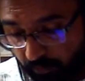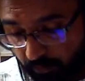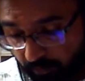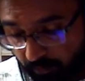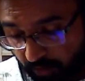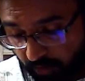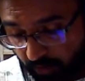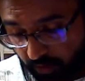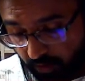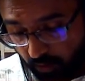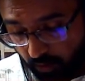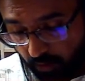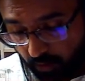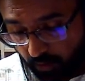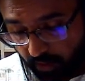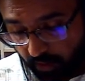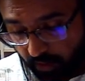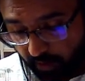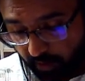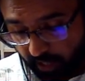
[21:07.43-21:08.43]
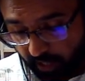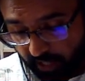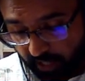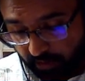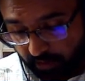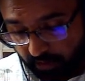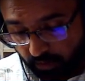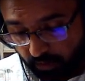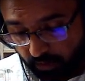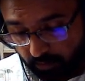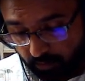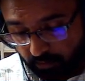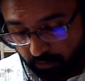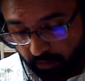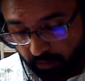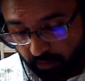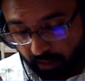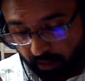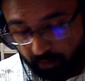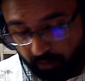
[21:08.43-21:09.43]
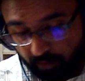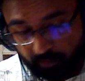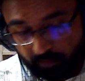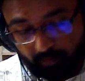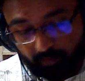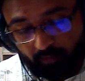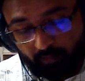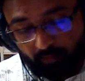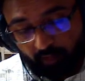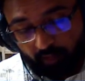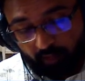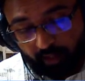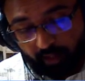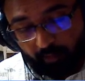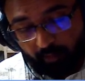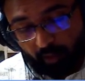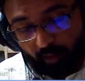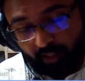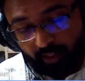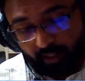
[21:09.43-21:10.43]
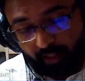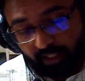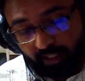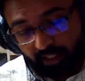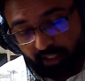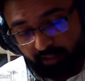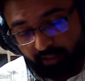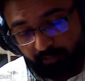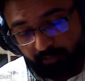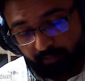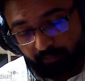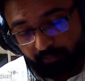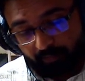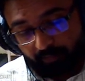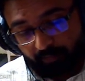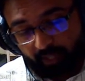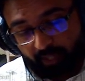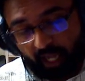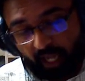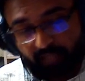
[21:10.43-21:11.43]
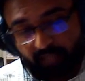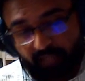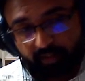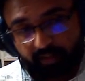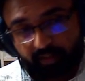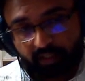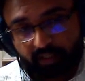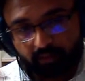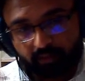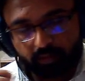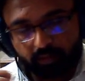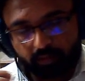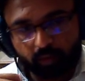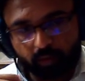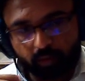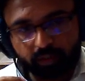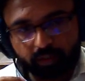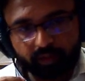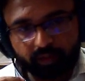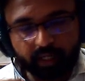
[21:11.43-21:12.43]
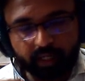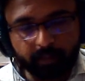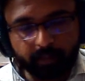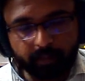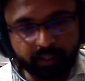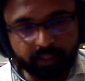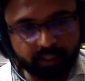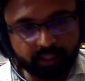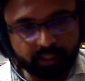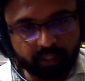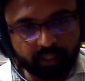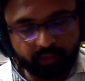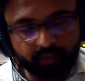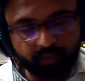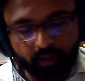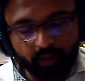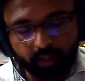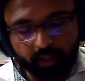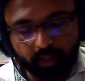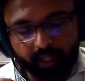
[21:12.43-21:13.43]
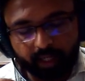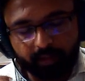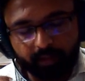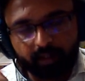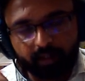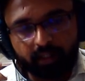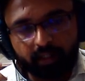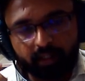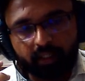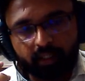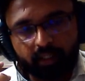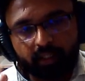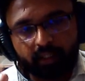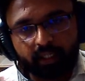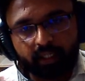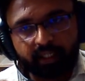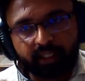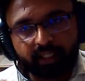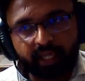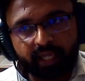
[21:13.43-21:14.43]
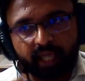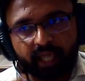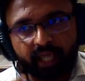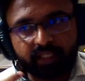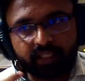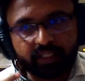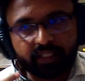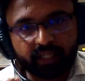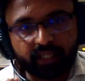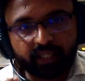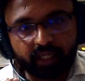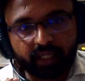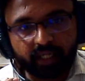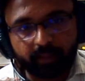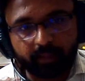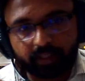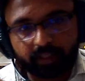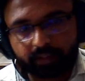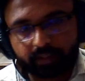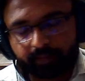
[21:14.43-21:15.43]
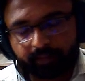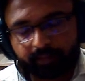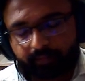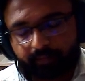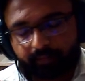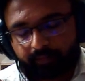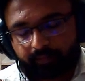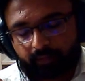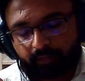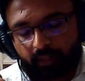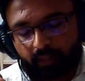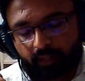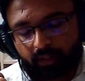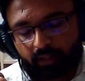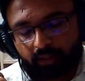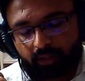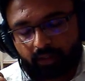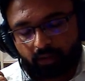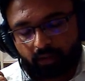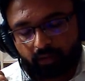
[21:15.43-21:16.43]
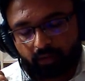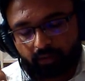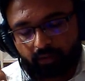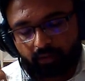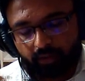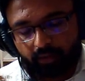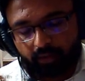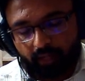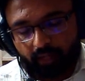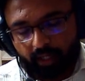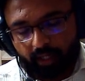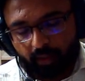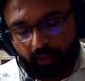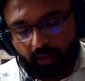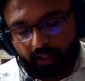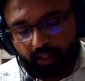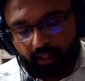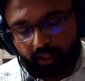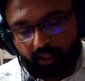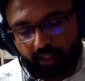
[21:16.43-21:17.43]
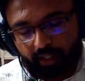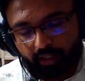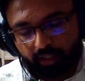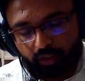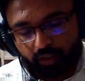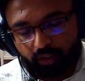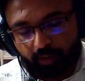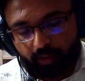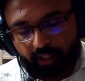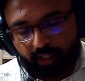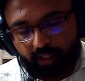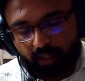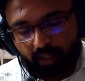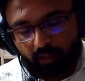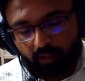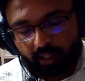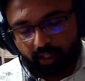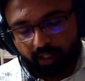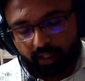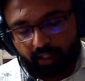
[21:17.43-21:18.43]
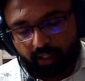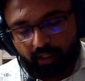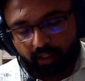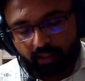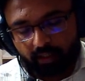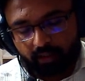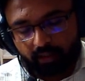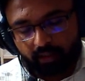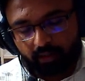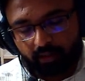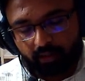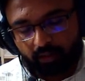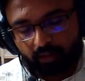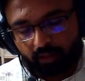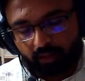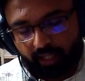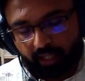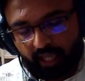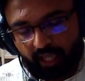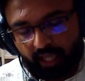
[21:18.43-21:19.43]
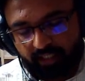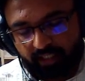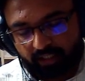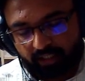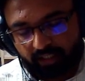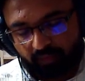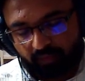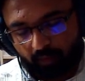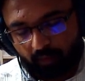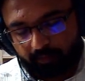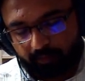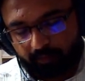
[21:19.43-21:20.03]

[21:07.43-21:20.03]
So liquid has to, one important thing is, as we said, most of the combustion that we are looking at is a gaseous state combustion. So your liquid needs to be converted to the gaseous form.